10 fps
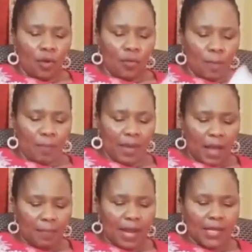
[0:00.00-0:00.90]
We pick
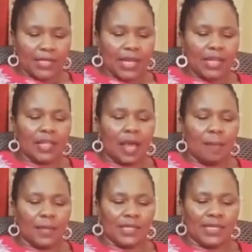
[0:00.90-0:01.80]
up that in their
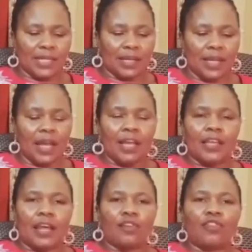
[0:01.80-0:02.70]
meeting,
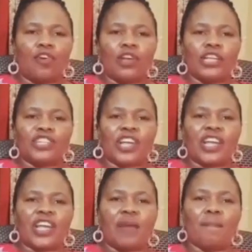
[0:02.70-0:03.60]
they're not only
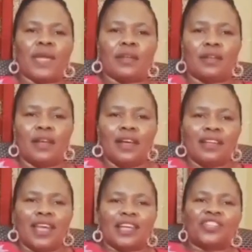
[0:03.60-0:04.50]
sharing a meal,
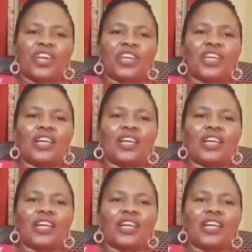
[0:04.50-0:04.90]
they're sharing